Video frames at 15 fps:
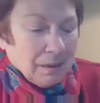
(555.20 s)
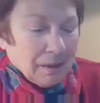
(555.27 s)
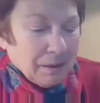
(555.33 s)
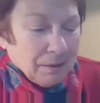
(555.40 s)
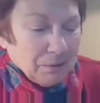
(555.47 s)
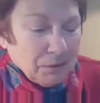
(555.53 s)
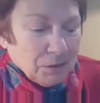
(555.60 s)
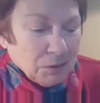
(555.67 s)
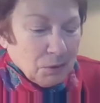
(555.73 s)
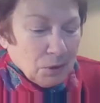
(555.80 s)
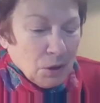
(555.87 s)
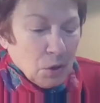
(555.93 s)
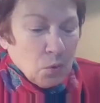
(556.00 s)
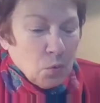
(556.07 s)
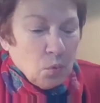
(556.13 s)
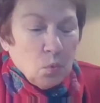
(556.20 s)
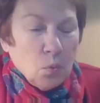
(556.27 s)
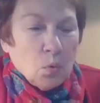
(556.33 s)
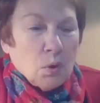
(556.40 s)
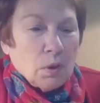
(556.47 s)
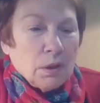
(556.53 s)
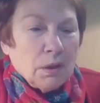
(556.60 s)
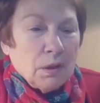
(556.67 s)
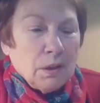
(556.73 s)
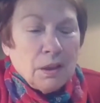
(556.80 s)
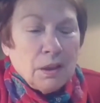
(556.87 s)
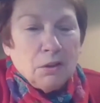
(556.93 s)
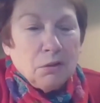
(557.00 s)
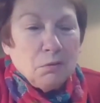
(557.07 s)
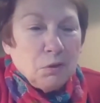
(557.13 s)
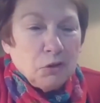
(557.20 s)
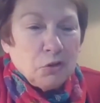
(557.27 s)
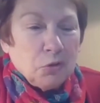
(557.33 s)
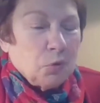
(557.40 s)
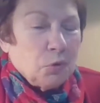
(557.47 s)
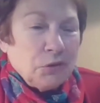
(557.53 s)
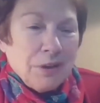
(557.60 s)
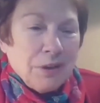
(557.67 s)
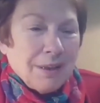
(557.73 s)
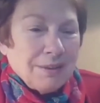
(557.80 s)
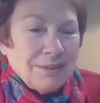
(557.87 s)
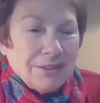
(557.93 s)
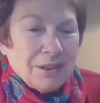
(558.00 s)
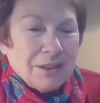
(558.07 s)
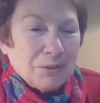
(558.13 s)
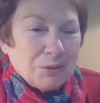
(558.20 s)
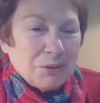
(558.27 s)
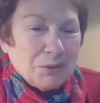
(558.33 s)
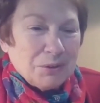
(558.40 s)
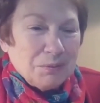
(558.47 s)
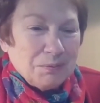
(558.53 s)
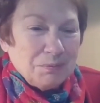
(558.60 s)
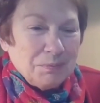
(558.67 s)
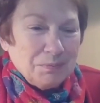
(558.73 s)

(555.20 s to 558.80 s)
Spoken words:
Okay, so no one individual stands out.